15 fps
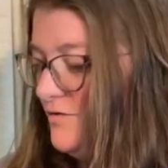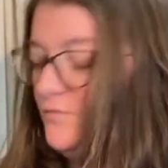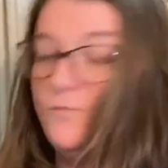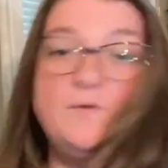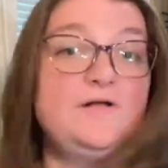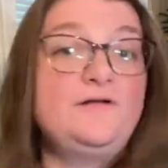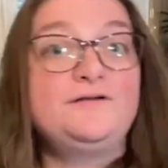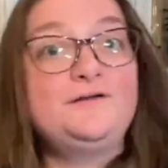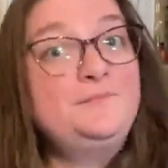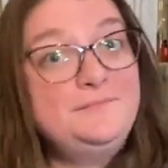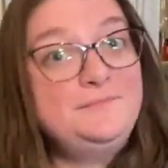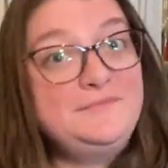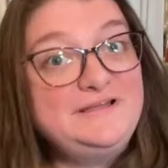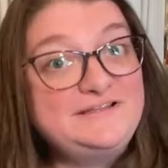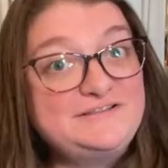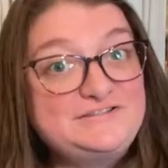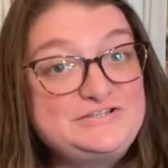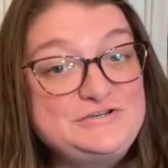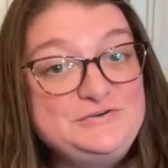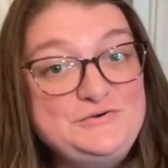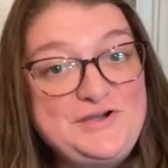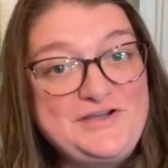welcome
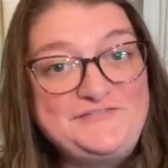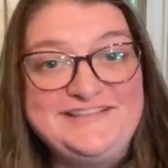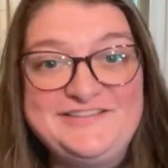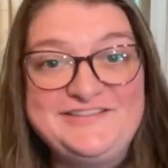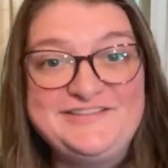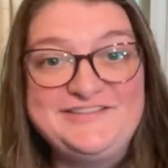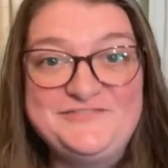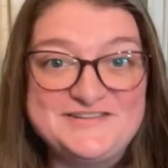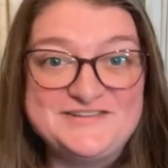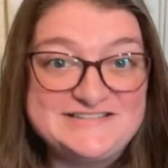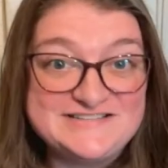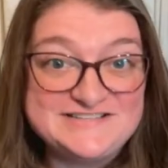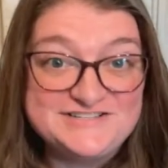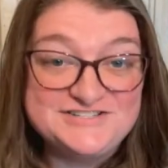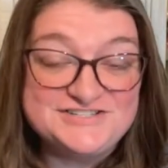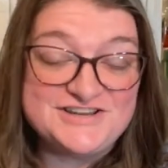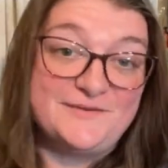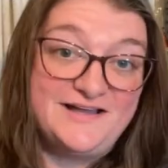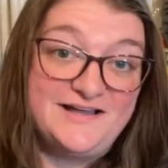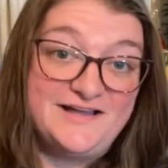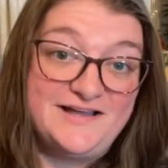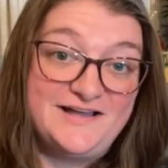to Fatal of Vintage.
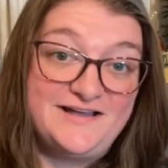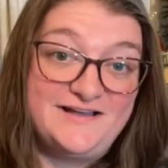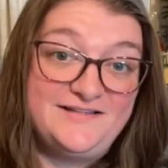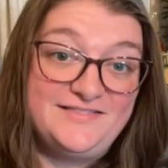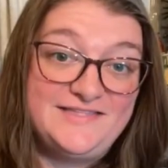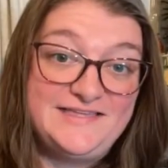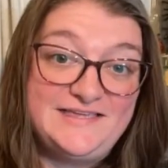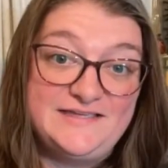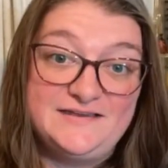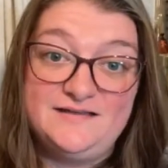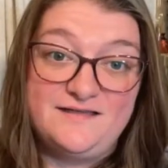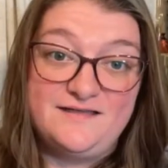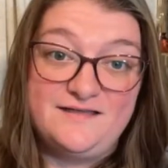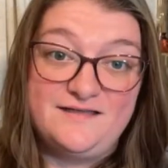I'm Colleen.